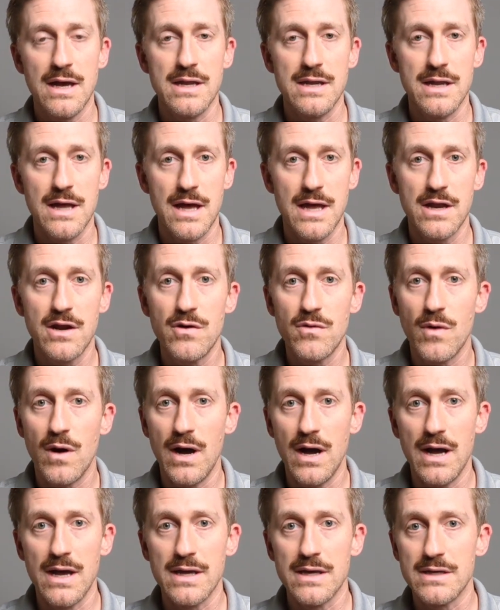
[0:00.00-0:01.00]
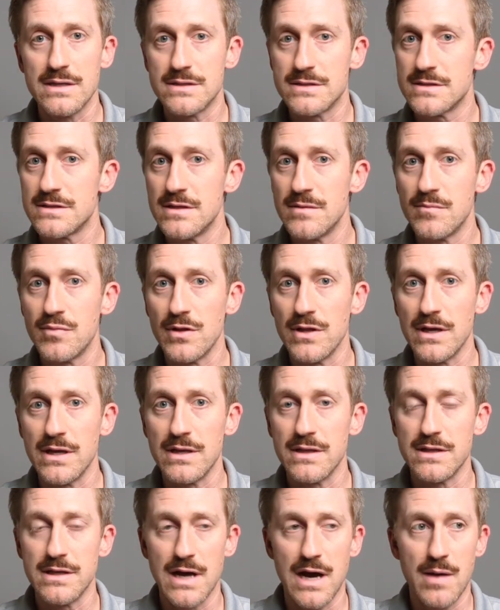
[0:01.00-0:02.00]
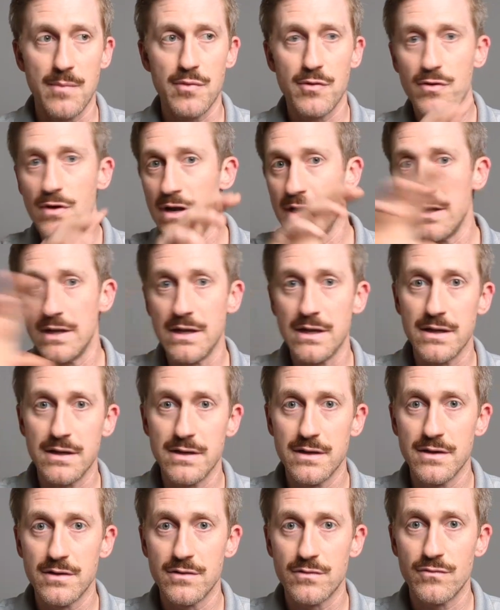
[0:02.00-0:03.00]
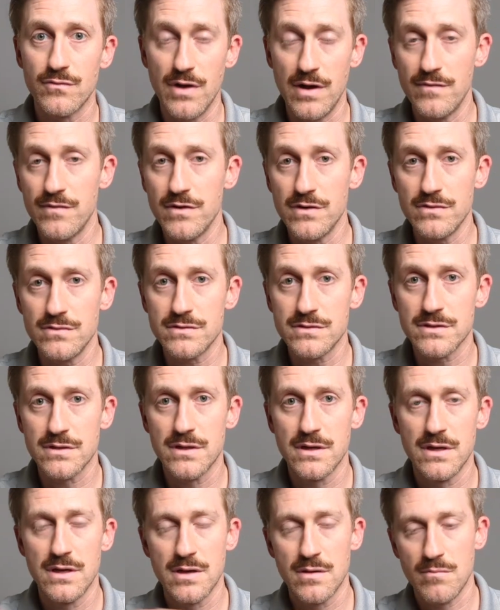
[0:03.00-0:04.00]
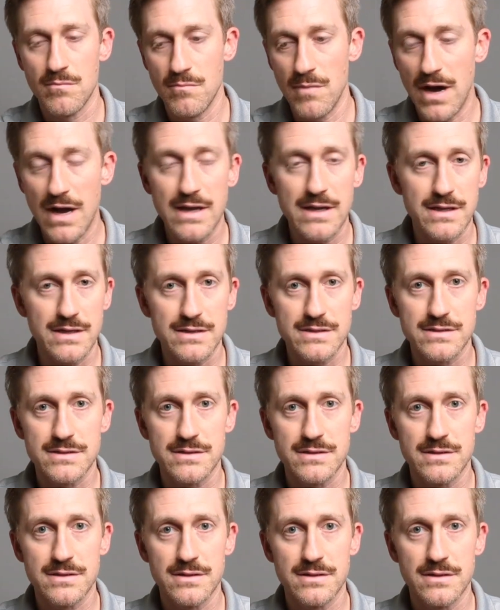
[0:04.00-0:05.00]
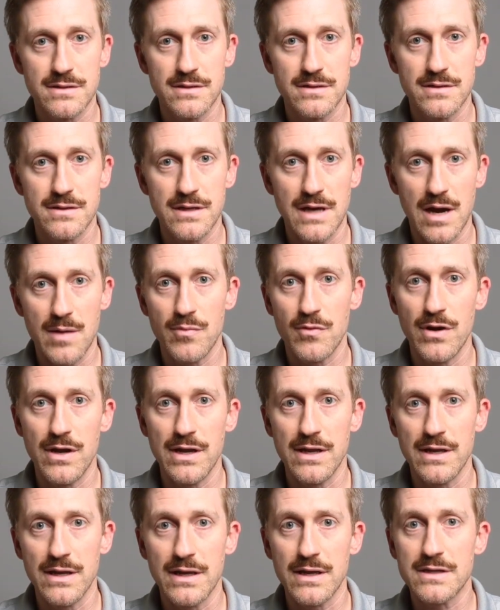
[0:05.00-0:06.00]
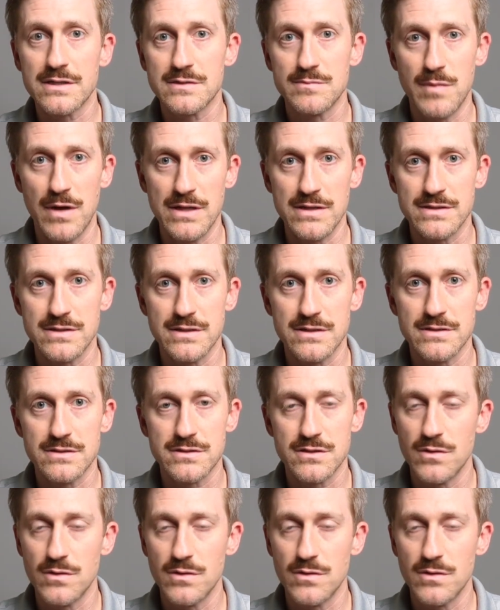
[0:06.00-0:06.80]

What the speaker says: And NOI is simply the operating revenues minus the operating expenses.